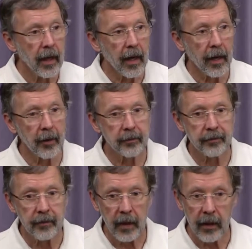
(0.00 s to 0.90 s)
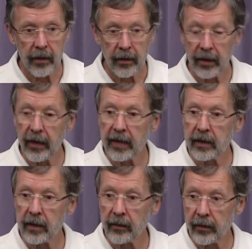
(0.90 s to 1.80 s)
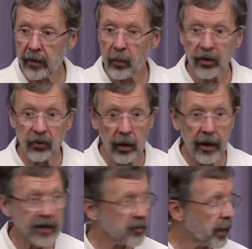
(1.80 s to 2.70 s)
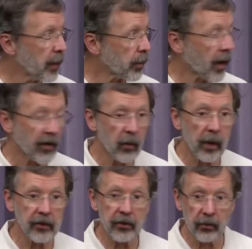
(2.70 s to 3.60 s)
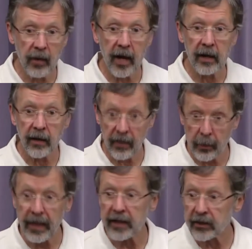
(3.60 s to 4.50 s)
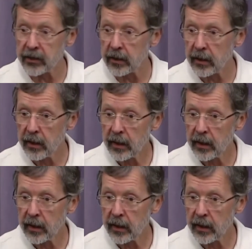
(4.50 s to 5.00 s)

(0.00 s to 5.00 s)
um, then they, the most organized people are the ones who run the beast.